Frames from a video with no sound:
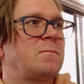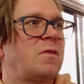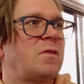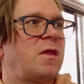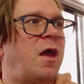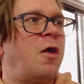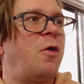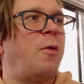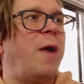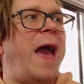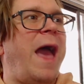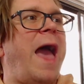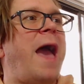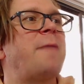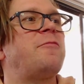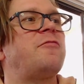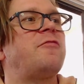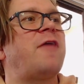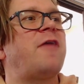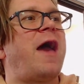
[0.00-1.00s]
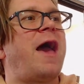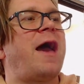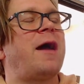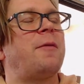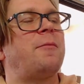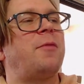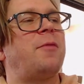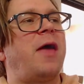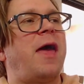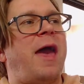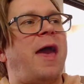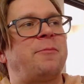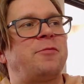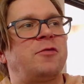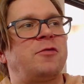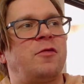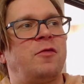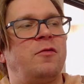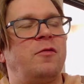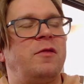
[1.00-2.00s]
Oh, Ab Fab.
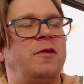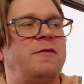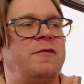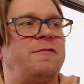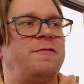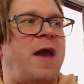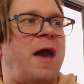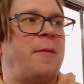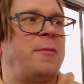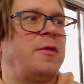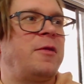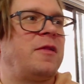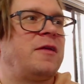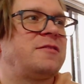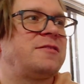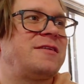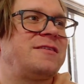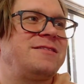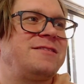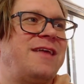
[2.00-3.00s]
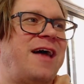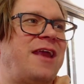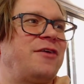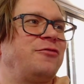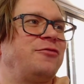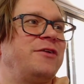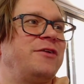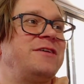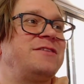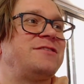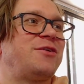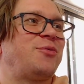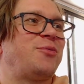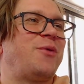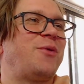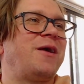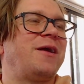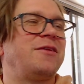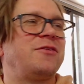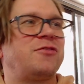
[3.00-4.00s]
Absolutely fabulous. It's not a recent
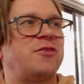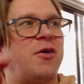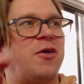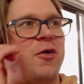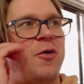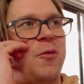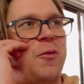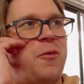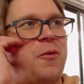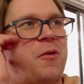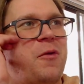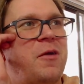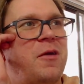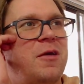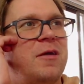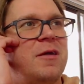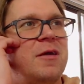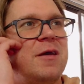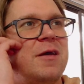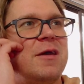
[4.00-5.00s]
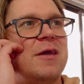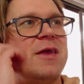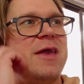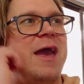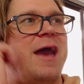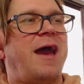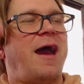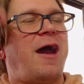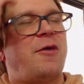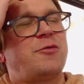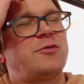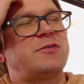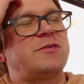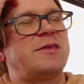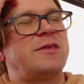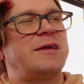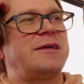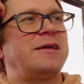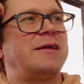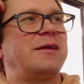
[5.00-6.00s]
one, so yeah, I was
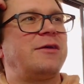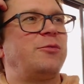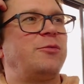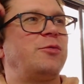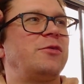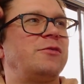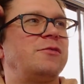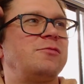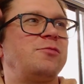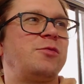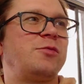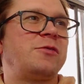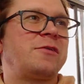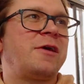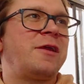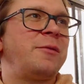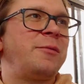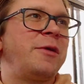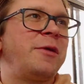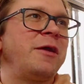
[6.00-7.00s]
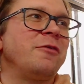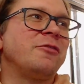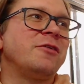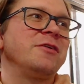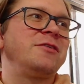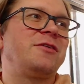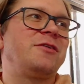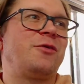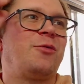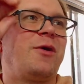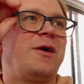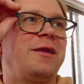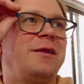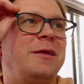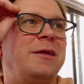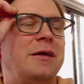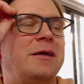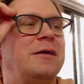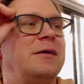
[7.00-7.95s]
thinking it was going to be a recent one.